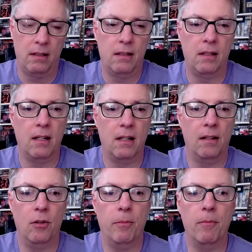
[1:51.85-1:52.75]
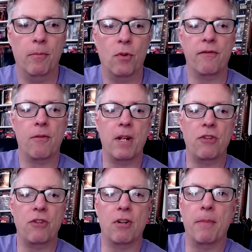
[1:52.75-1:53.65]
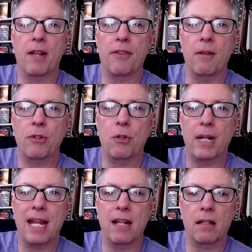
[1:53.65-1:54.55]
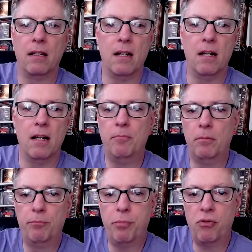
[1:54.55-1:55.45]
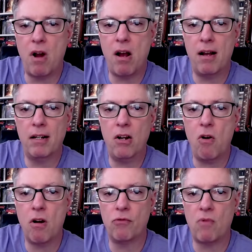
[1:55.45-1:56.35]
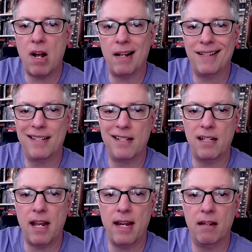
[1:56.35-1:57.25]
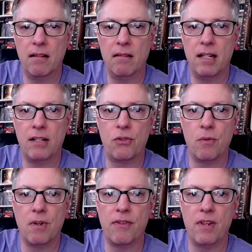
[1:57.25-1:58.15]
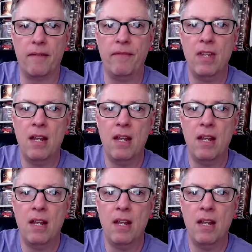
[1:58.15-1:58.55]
So get a little bit more information about them. So again, uh, prog, hard rock, psych, that sort of thing.